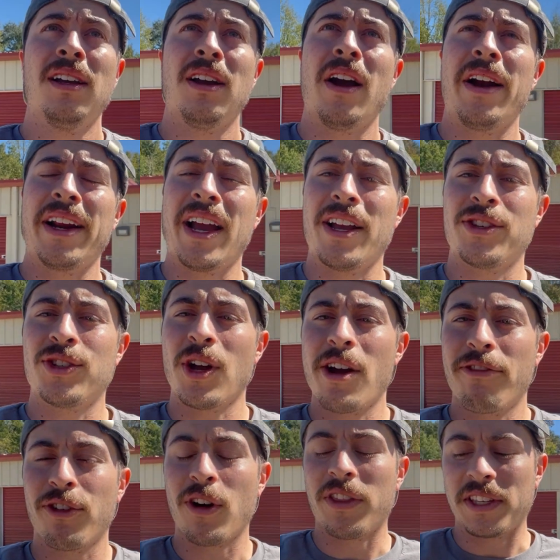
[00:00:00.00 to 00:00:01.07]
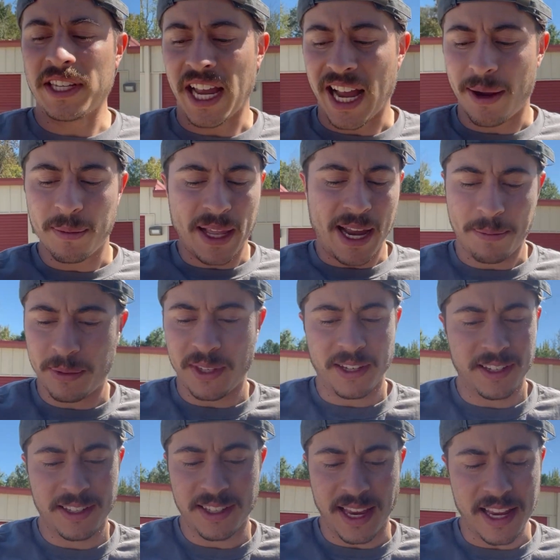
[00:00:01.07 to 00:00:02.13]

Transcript: Alright guys, sorry for all the time lapses.